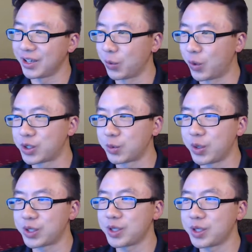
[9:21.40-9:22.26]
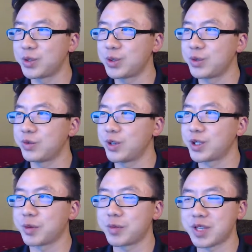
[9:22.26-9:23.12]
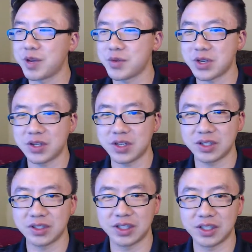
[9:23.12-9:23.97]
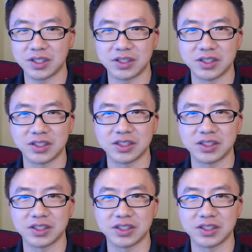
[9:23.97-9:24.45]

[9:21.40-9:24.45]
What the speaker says: words of wisdom to finish up this episode here, Taylor?